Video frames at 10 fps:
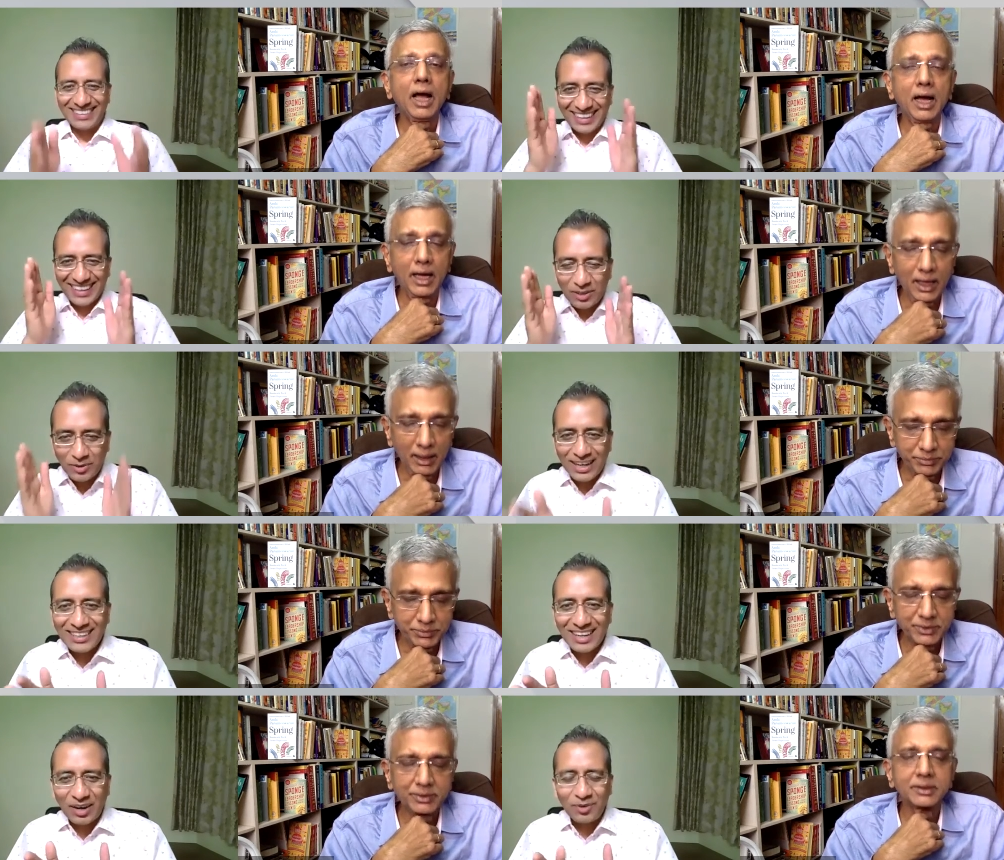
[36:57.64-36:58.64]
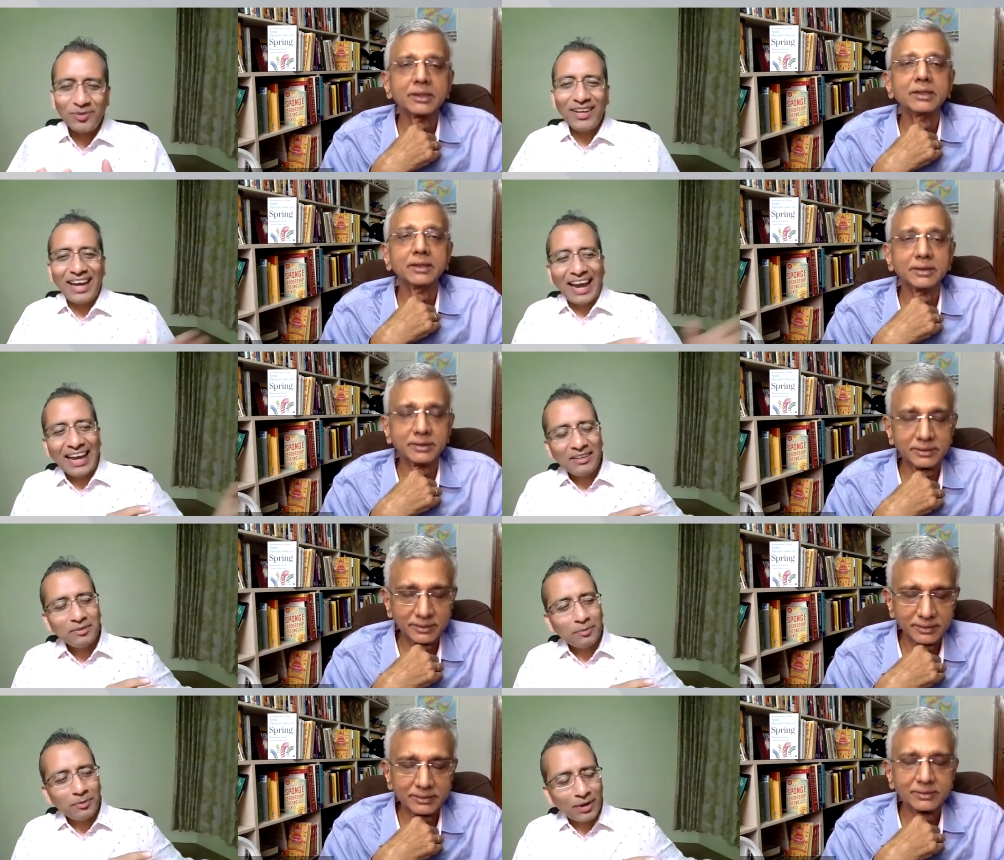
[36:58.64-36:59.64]
Speaker 1: That I look at now
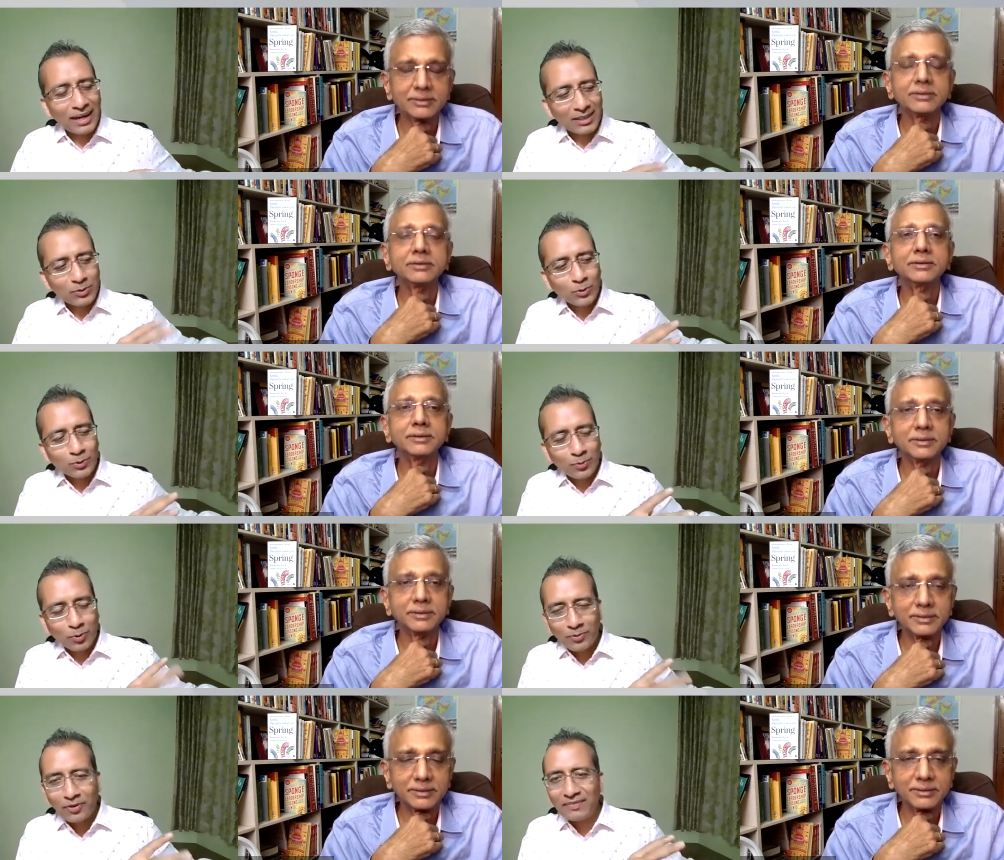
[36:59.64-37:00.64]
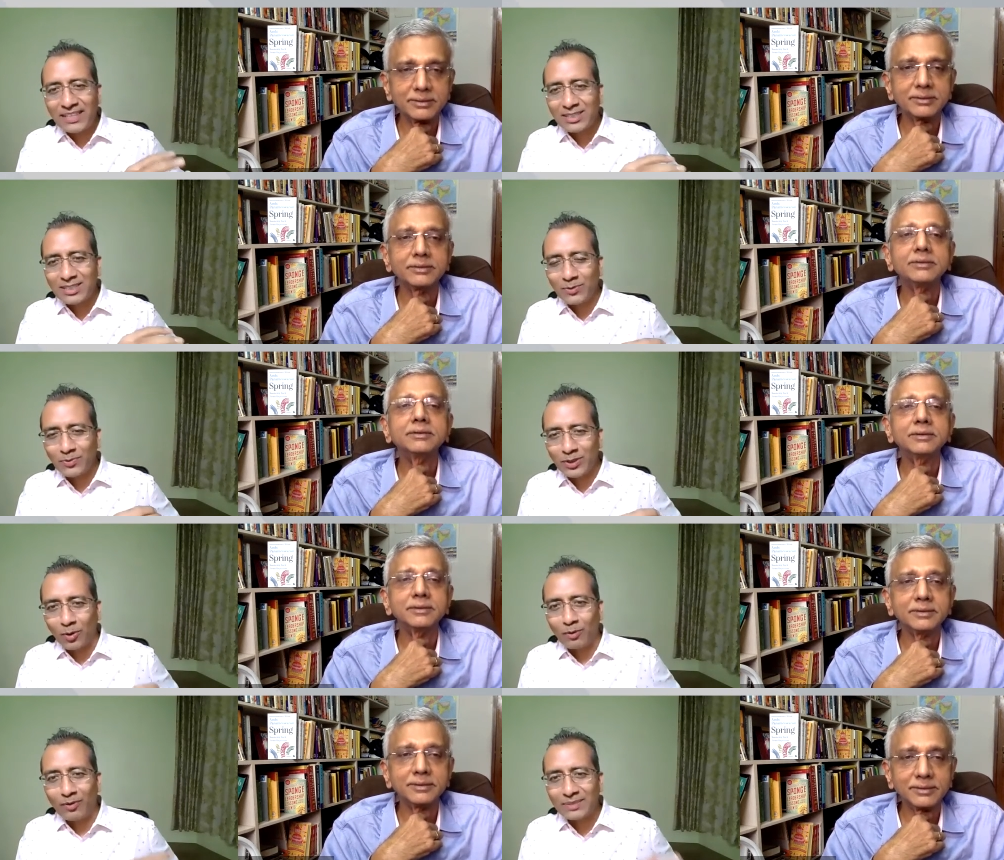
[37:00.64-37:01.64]
and look at those four or five things that,
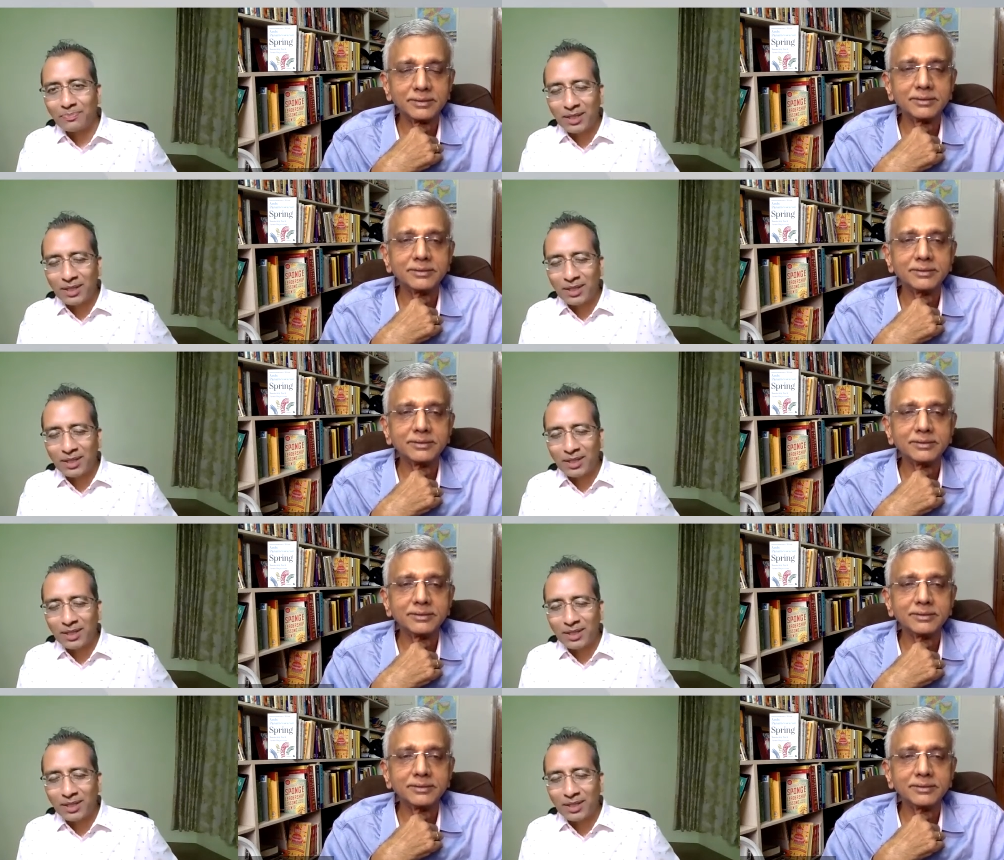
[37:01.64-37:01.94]
which always